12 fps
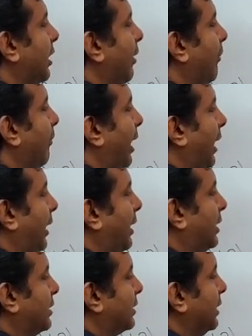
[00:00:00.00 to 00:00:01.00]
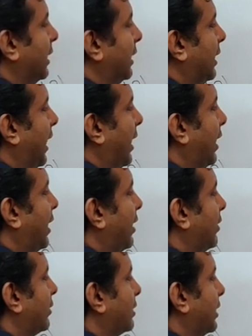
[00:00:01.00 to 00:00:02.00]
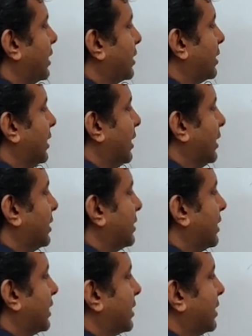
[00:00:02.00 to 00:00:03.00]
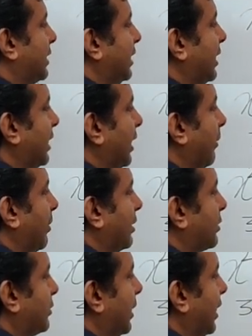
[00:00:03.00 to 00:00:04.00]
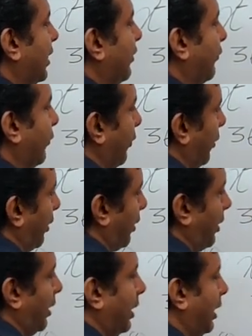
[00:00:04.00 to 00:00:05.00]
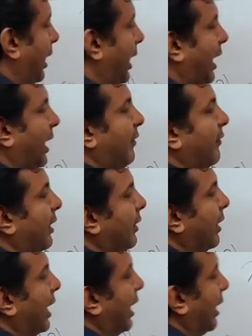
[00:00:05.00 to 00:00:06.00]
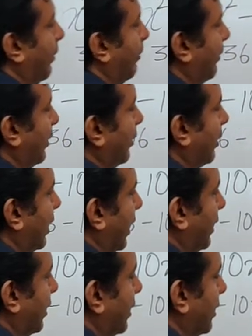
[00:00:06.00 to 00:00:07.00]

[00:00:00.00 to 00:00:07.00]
minus 10 into 6, that is 60 plus 24, and when you add up you get